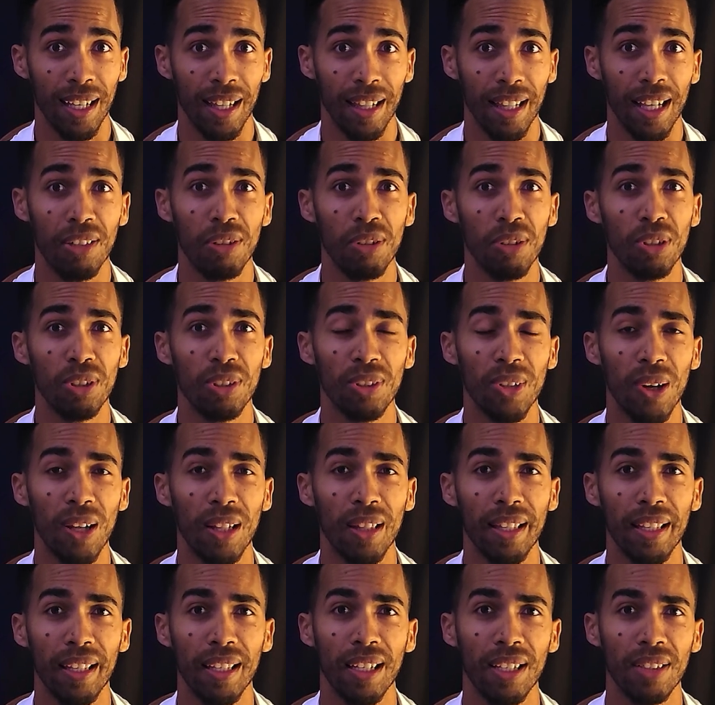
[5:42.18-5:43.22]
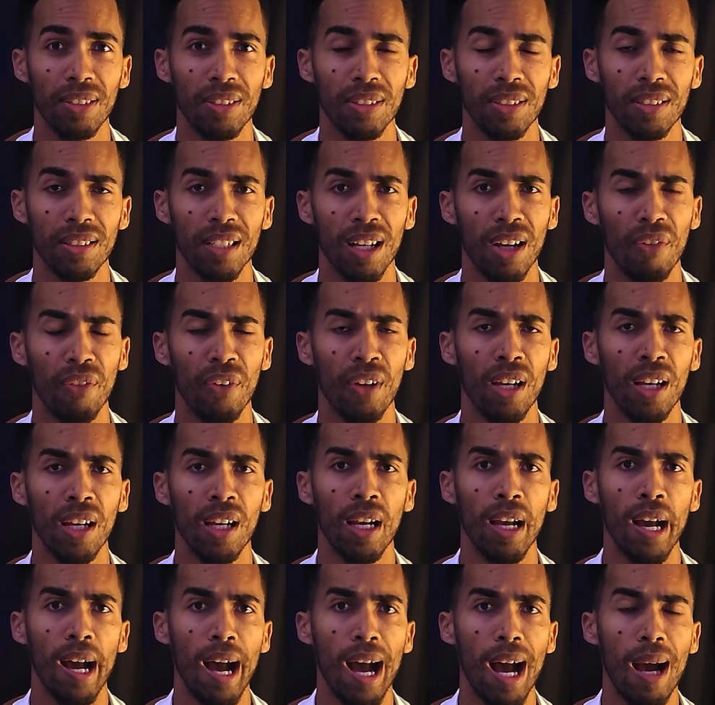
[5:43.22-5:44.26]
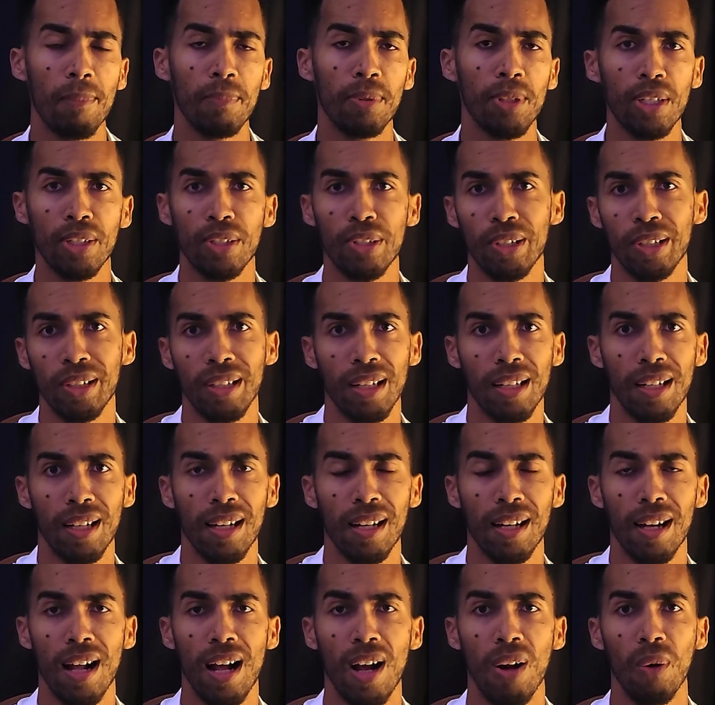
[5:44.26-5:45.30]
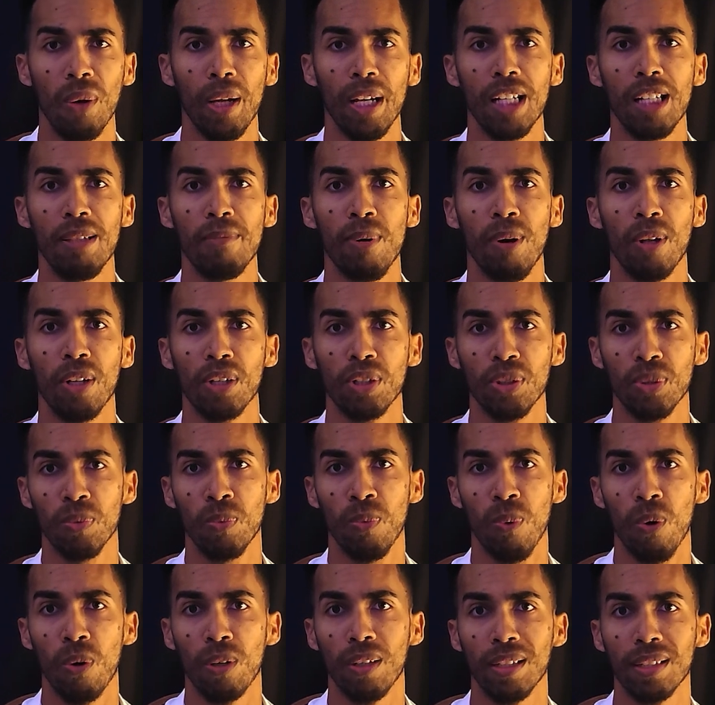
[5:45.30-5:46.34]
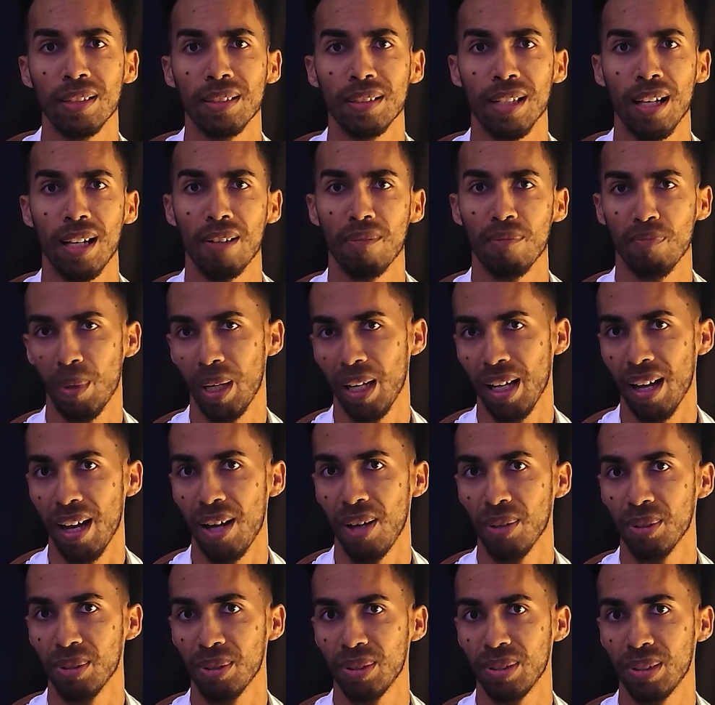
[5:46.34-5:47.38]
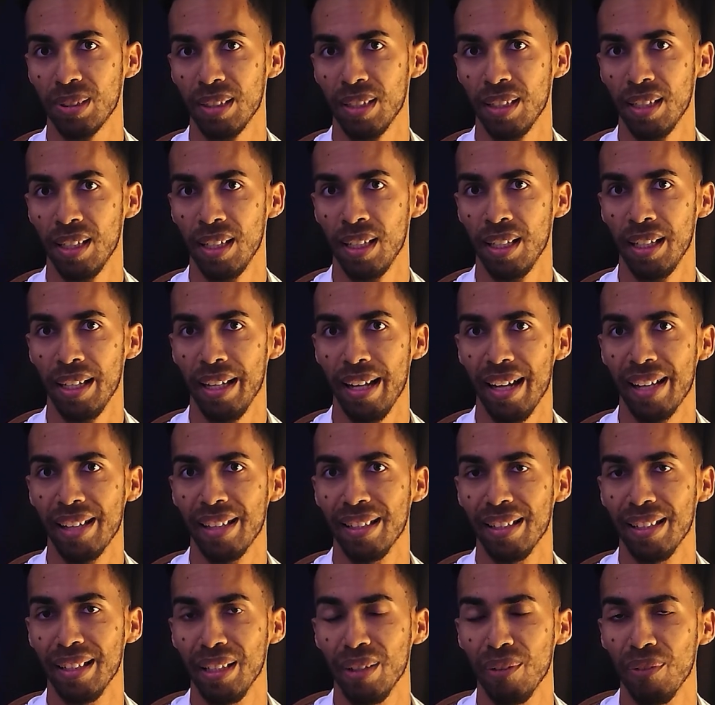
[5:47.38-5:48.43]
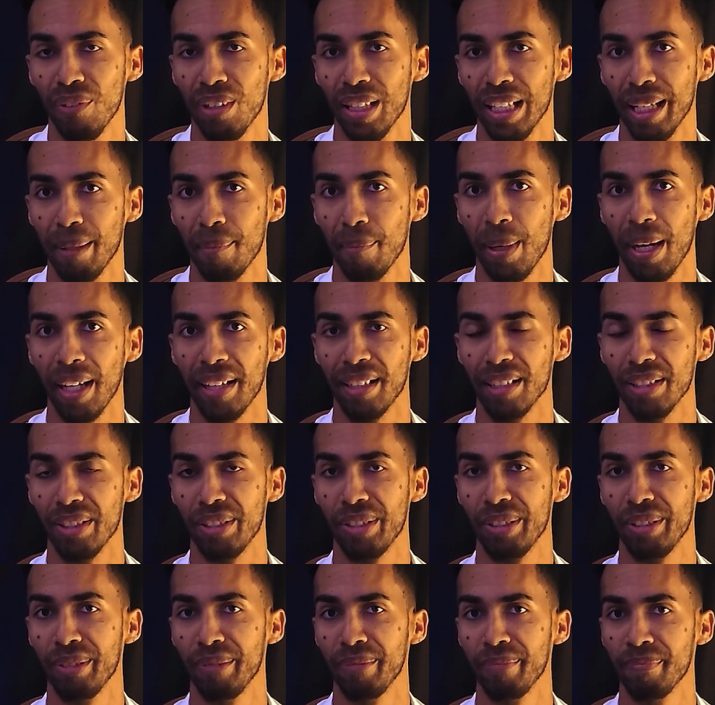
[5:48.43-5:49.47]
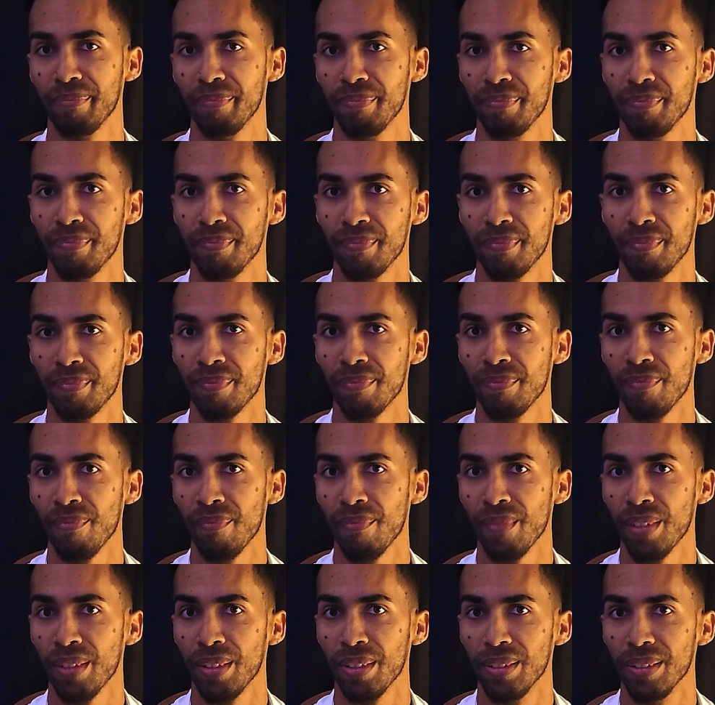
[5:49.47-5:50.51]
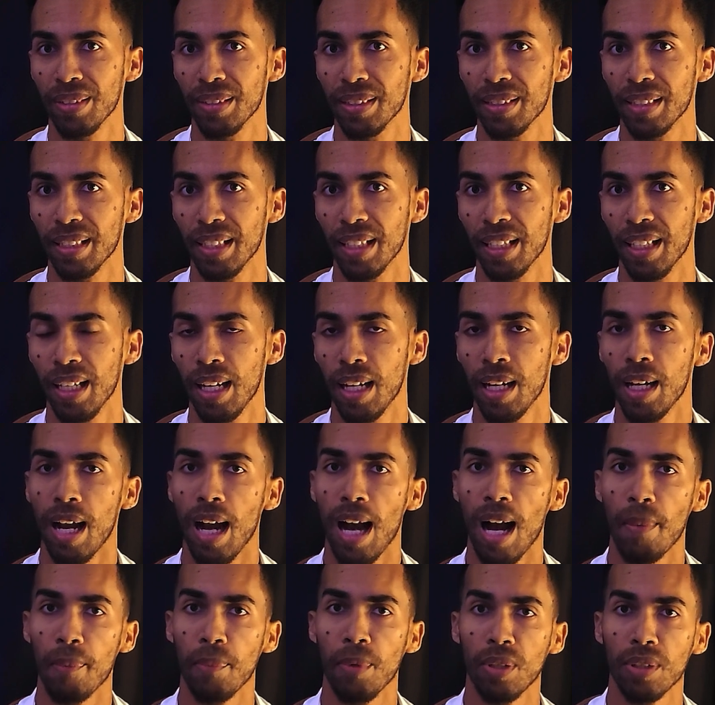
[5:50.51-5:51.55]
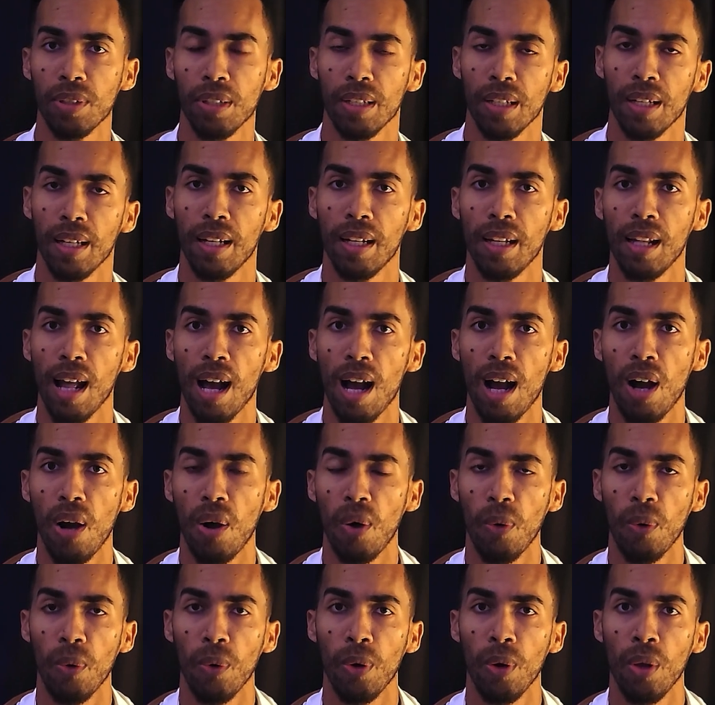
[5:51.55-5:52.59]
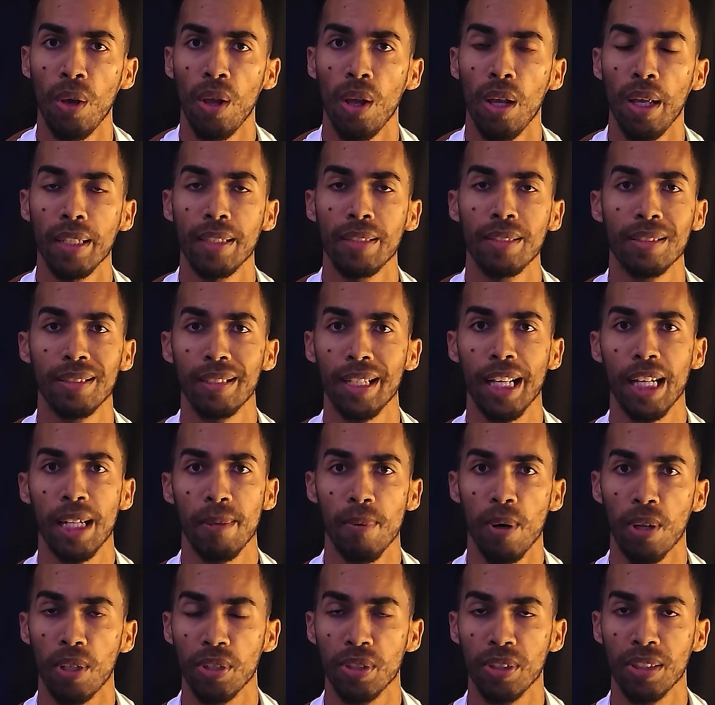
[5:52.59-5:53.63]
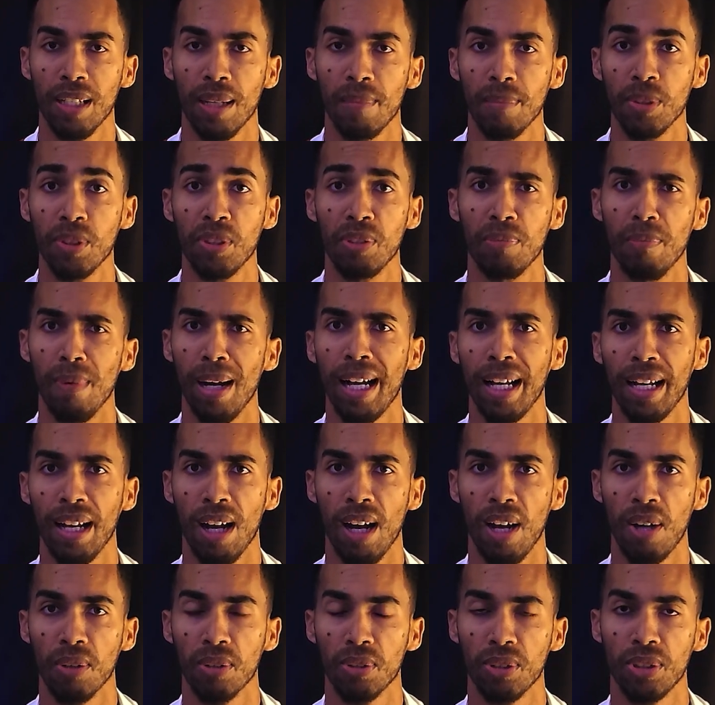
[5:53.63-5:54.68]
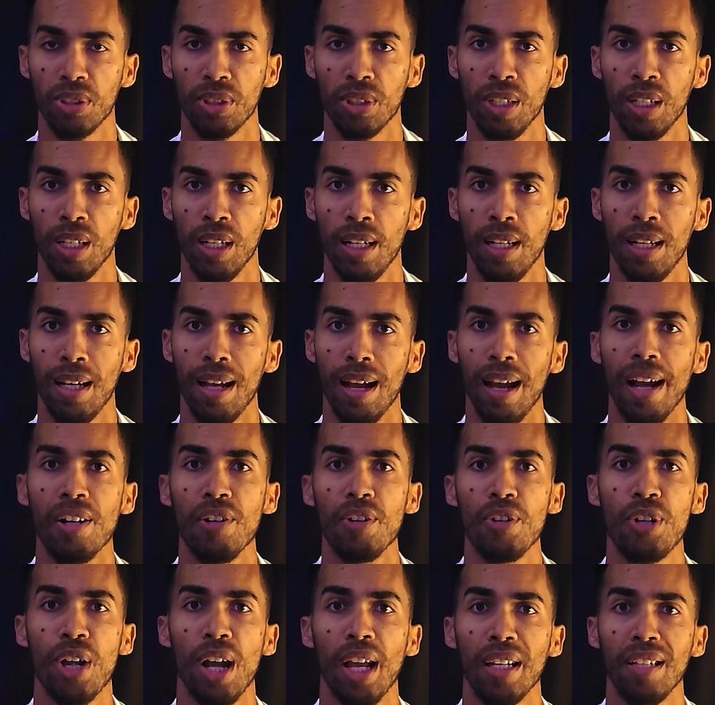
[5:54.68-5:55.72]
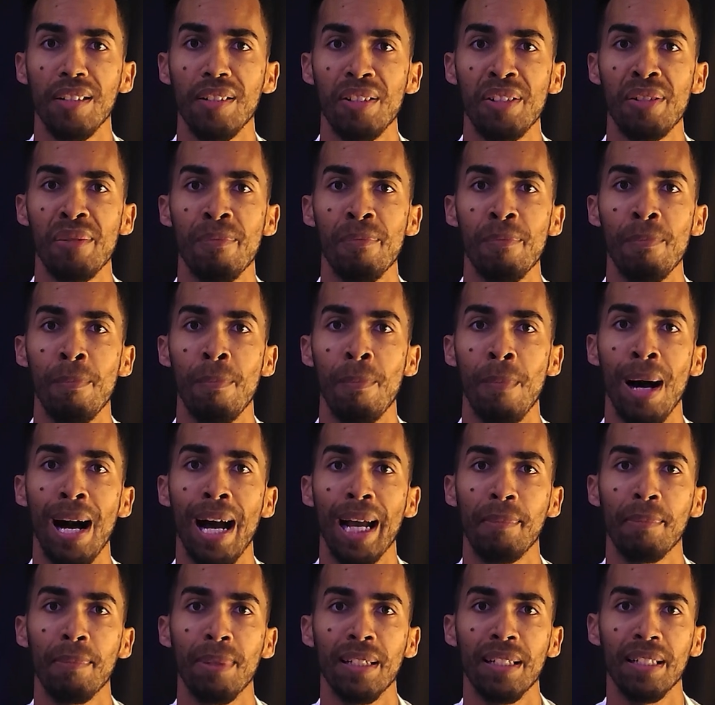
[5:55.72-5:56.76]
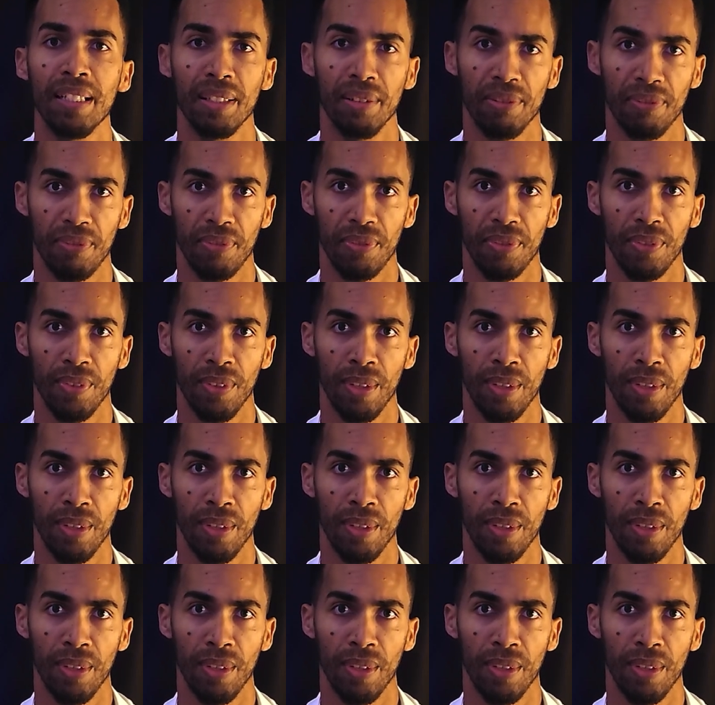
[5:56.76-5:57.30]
Then you start thinking to yourself, I'm just not going to allow anybody to walk inside of my house and leave their baggage. You see, I'm not going to allow just anybody to come into my house and change my belief,